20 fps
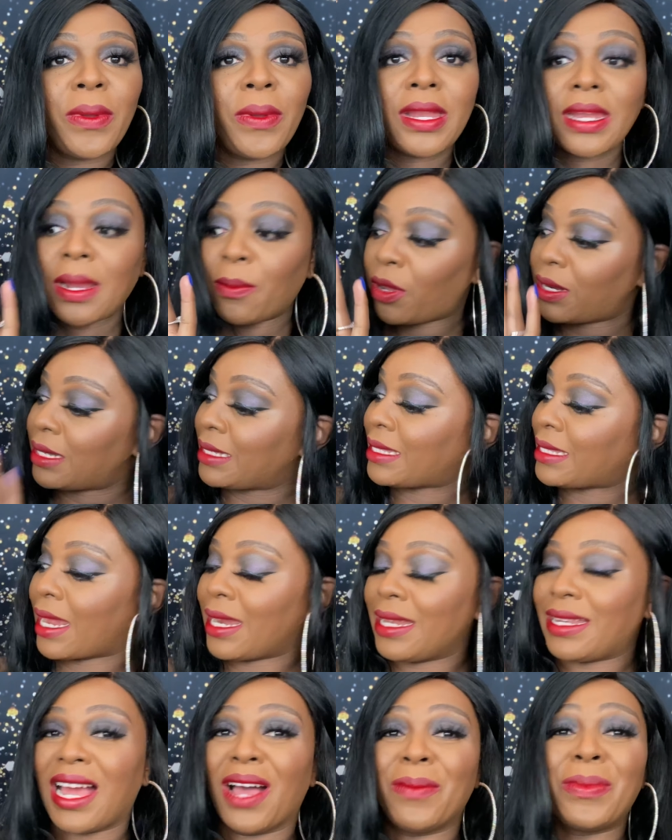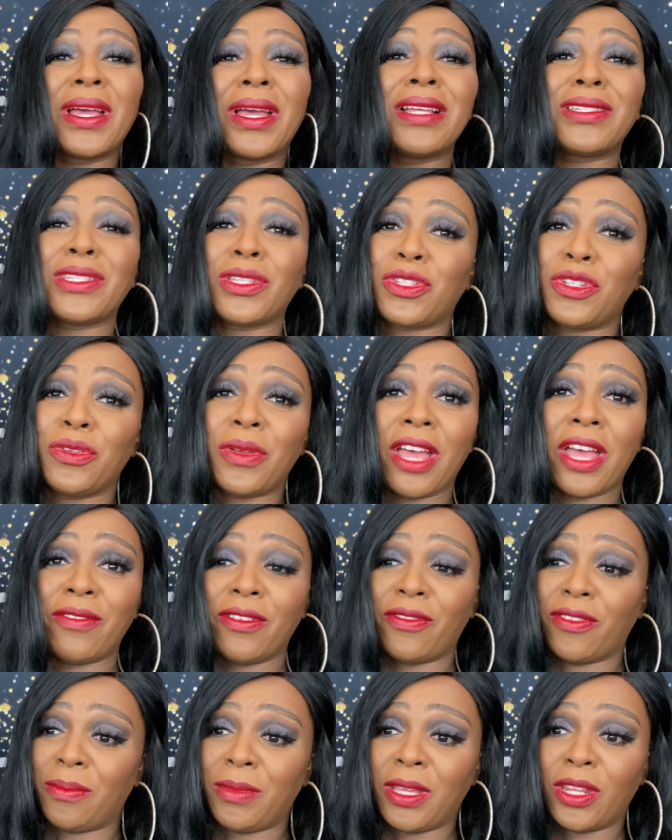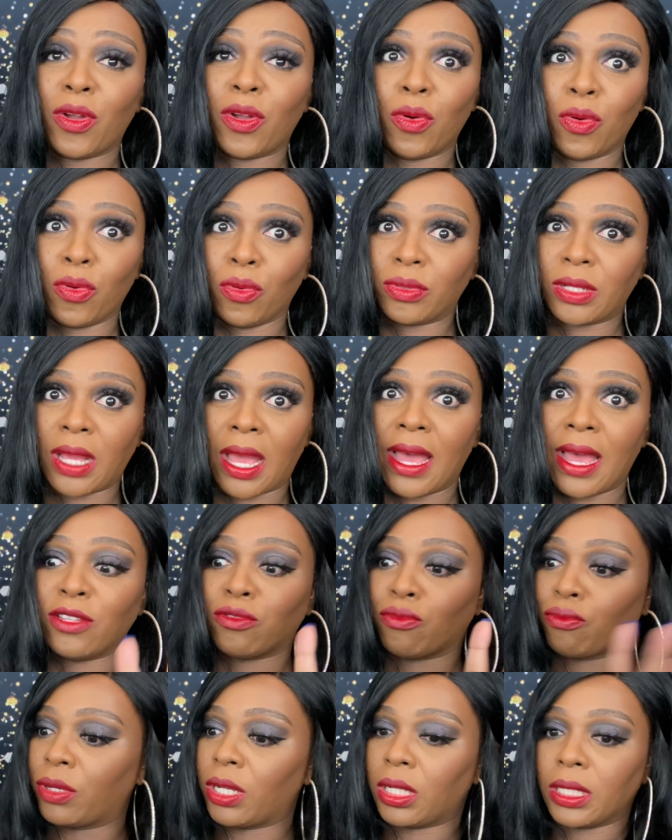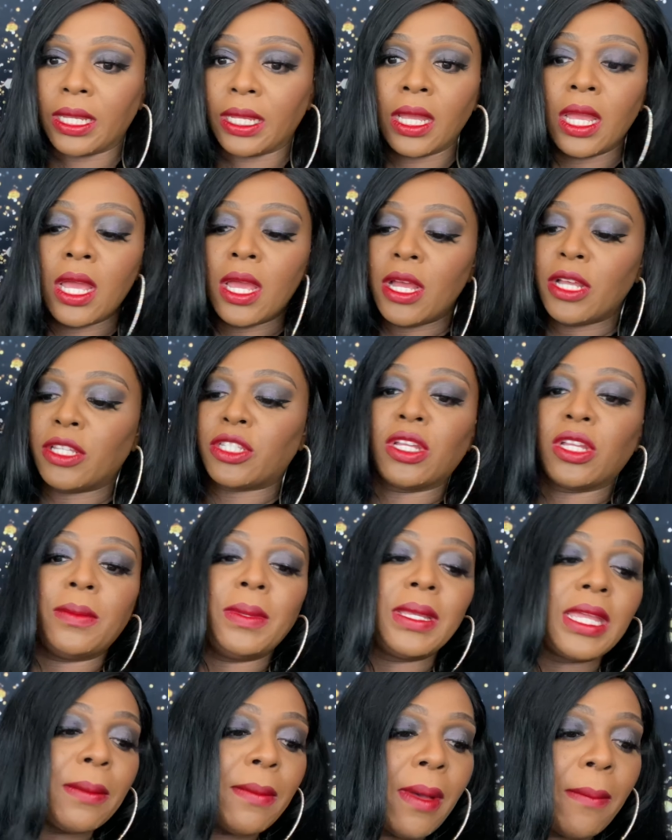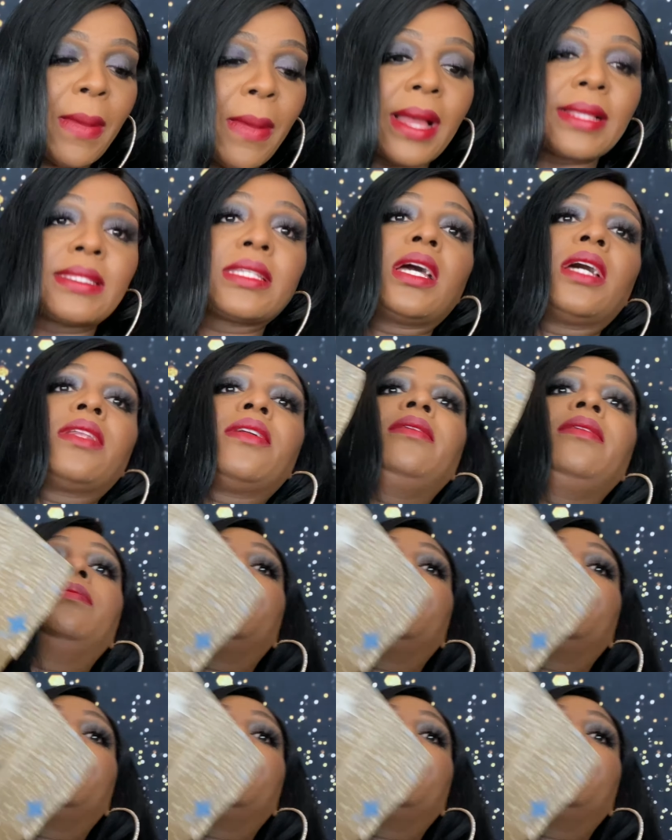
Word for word: it. I'm going to set it down because it's too heavy for me to hold, guys, really. So let me get my box cutter.